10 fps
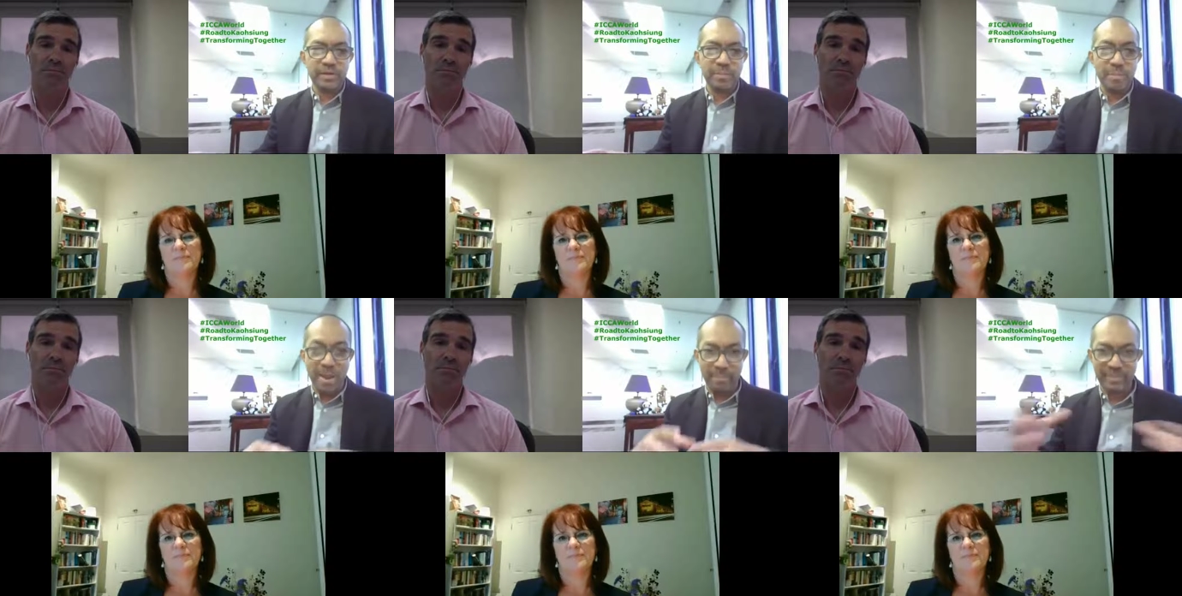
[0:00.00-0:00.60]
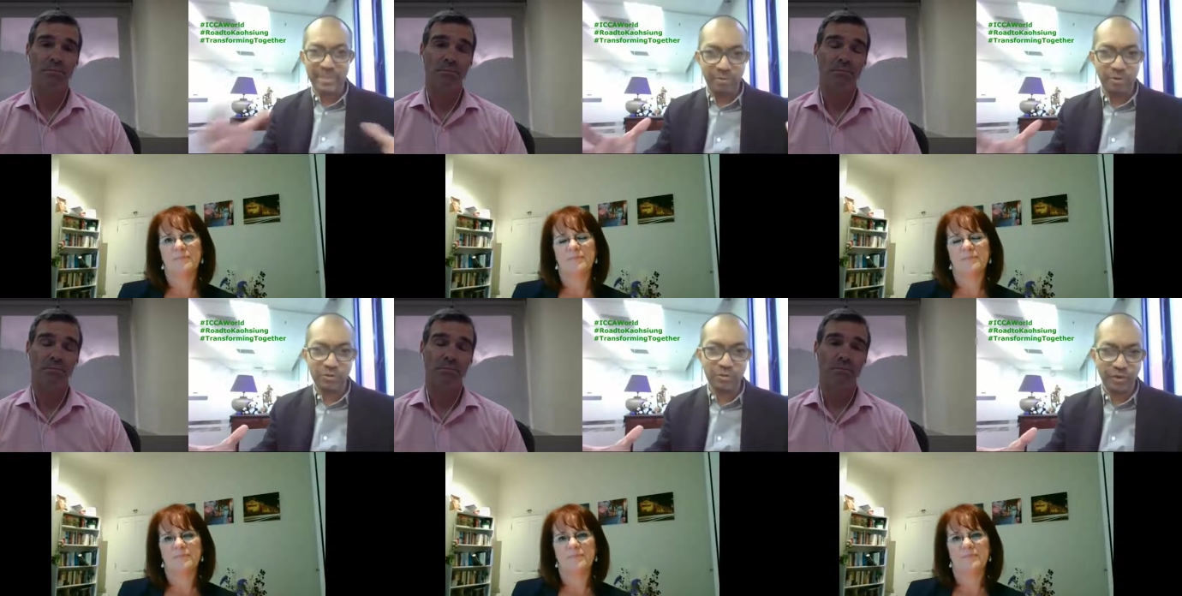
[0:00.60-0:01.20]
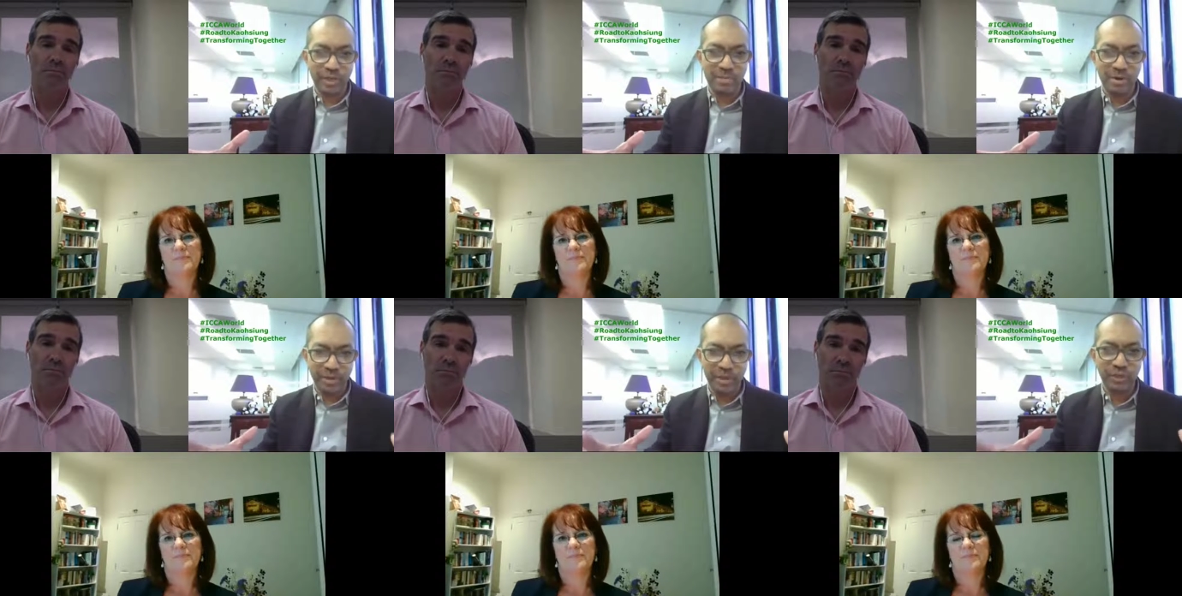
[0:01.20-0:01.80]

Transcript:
Speaker 1: uh, map that I was talking about, Asia